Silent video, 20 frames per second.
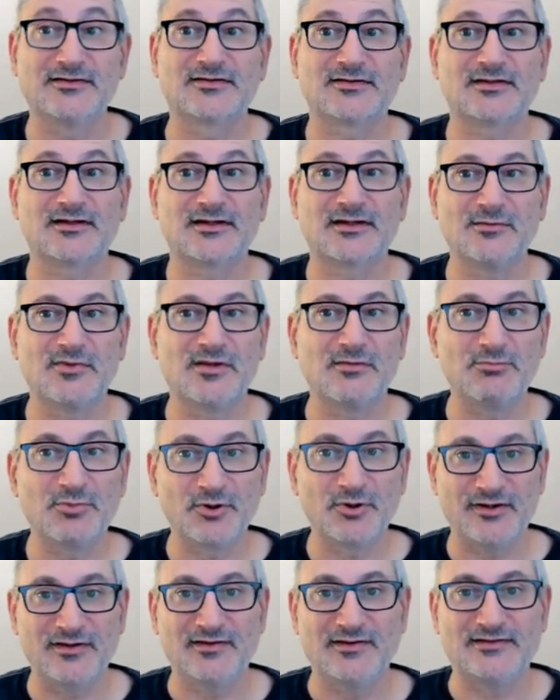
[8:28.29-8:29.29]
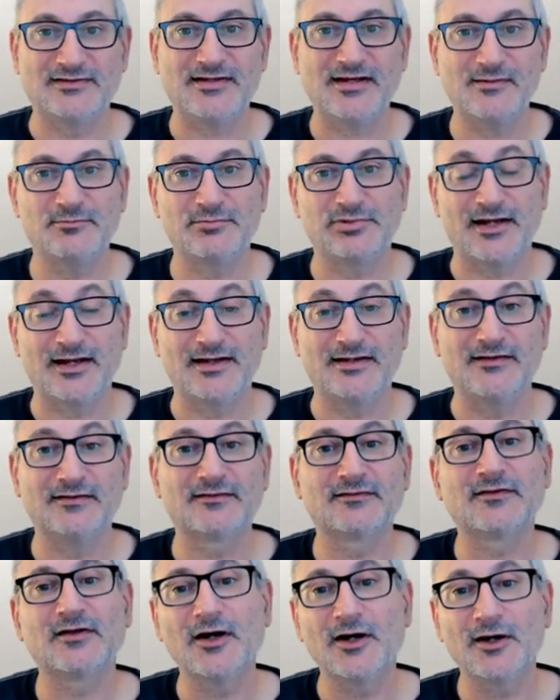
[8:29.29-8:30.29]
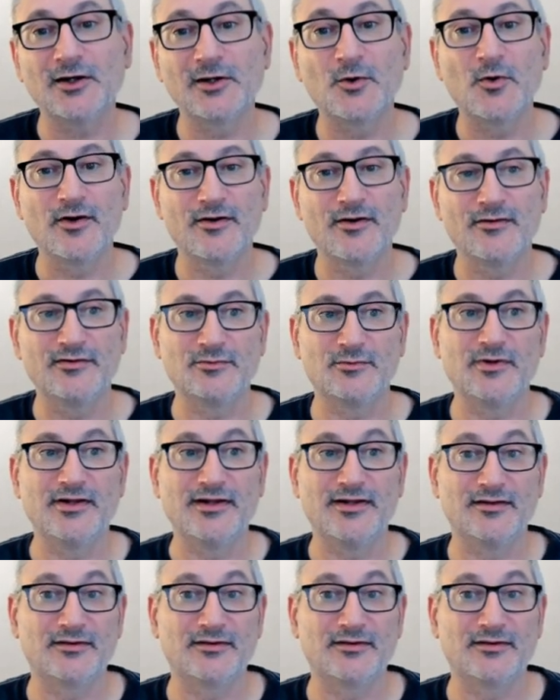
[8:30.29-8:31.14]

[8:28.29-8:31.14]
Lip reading: can be put in the same place and queried with